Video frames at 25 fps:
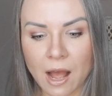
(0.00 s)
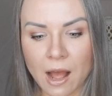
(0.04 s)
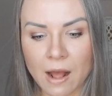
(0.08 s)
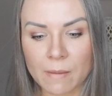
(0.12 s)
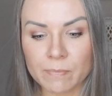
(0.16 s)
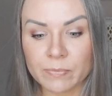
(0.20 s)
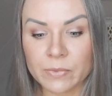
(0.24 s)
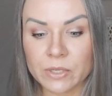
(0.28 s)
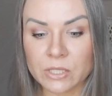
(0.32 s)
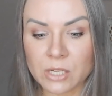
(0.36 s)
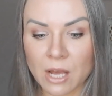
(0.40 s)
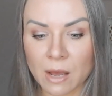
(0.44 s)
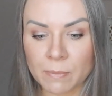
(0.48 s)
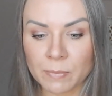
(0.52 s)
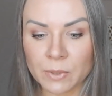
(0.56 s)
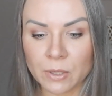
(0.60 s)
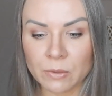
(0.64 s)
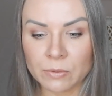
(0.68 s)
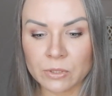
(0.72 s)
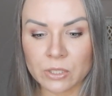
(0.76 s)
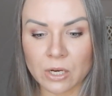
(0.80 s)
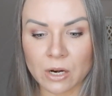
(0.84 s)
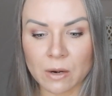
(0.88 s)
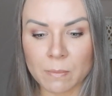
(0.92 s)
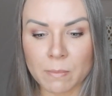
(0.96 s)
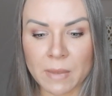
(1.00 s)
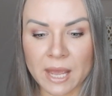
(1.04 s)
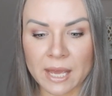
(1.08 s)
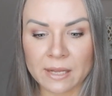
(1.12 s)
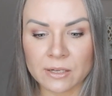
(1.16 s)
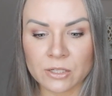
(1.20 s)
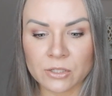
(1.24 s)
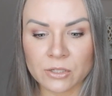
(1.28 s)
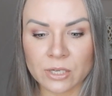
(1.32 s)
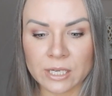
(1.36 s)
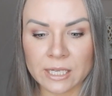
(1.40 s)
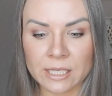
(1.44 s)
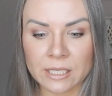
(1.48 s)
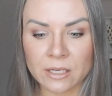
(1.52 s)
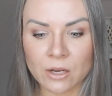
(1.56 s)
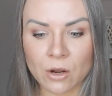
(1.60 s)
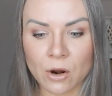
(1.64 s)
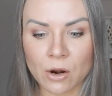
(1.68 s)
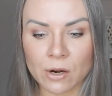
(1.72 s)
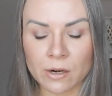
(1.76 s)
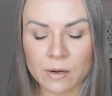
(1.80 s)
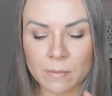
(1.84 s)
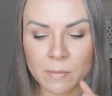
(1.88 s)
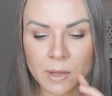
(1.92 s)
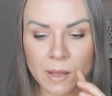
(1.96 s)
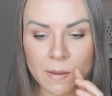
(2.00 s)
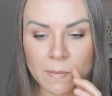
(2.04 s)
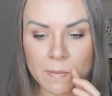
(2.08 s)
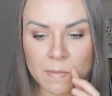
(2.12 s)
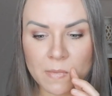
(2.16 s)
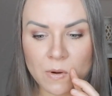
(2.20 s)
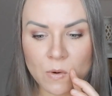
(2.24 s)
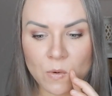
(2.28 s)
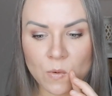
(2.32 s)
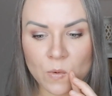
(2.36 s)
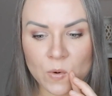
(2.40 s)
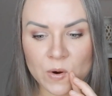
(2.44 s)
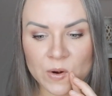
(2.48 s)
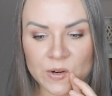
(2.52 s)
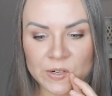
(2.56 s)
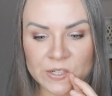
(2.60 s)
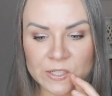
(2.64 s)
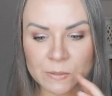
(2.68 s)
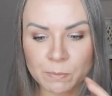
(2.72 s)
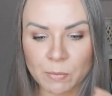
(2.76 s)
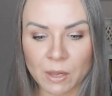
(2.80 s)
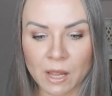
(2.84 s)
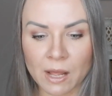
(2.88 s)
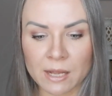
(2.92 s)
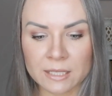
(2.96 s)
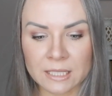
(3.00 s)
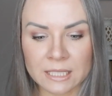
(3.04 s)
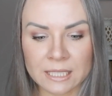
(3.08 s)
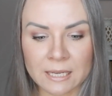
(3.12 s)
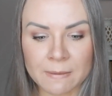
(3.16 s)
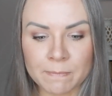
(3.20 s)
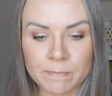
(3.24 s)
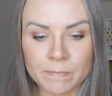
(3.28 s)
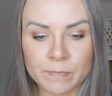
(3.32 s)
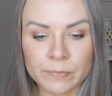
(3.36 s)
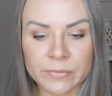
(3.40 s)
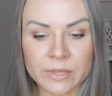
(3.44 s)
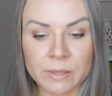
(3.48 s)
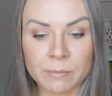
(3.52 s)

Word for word: um, the top notes are mandarin, cardamom, orange blossom.